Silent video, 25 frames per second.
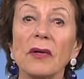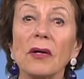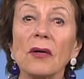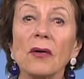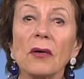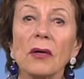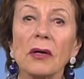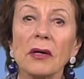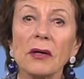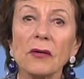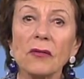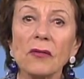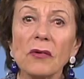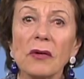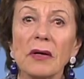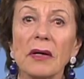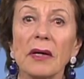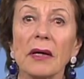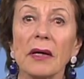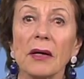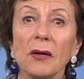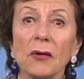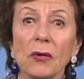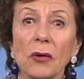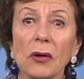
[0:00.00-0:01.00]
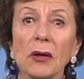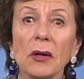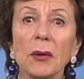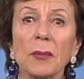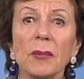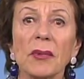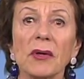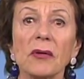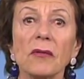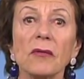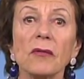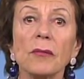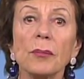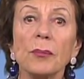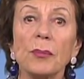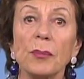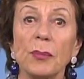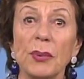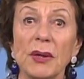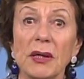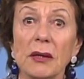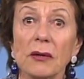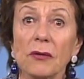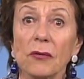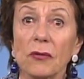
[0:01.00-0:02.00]
and largely anonymous
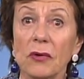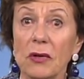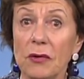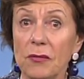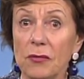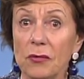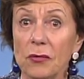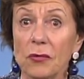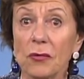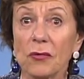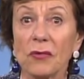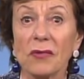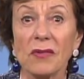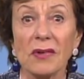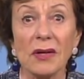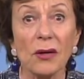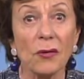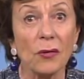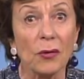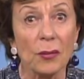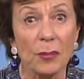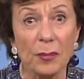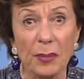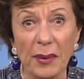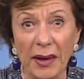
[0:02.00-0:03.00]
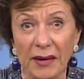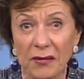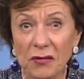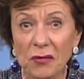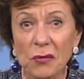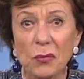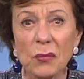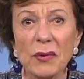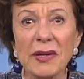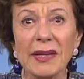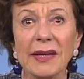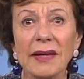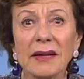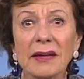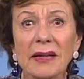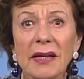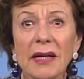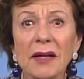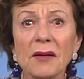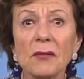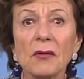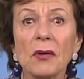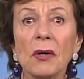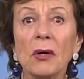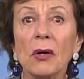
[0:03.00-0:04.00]
peer review still the best we can
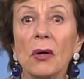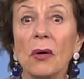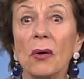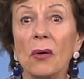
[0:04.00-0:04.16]
get?